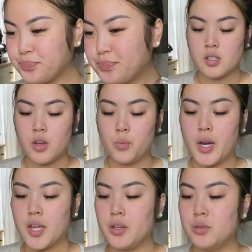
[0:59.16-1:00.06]
So what
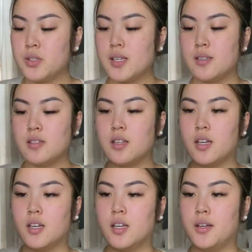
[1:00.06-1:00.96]
I use is
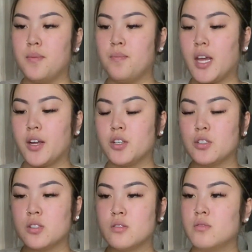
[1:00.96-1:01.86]
the Thayer's
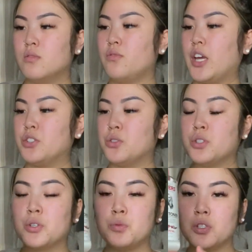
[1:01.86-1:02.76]
facial
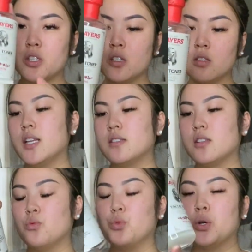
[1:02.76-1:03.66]
toner. It's
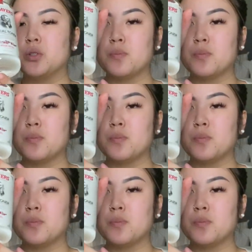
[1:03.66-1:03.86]
the rose